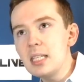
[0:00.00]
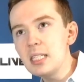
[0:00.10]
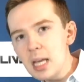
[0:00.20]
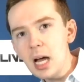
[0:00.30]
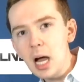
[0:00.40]

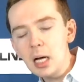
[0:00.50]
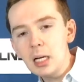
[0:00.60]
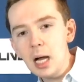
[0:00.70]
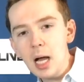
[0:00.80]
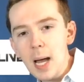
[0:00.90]

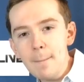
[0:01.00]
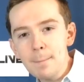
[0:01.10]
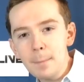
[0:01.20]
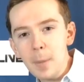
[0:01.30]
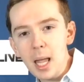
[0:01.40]

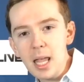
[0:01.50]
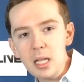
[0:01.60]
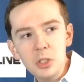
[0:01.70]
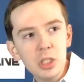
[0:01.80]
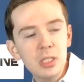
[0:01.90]
Yeah,
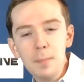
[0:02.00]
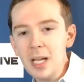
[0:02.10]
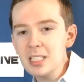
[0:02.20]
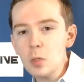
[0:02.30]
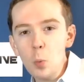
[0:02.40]
it just
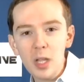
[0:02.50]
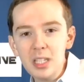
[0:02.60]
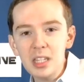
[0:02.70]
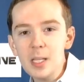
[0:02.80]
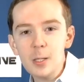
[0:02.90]
depends on
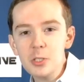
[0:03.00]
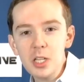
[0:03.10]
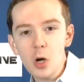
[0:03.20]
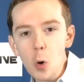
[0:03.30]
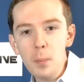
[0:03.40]
when the theaters
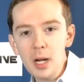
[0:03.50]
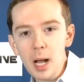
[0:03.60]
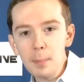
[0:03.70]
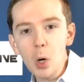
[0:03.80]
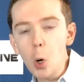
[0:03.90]
can open up.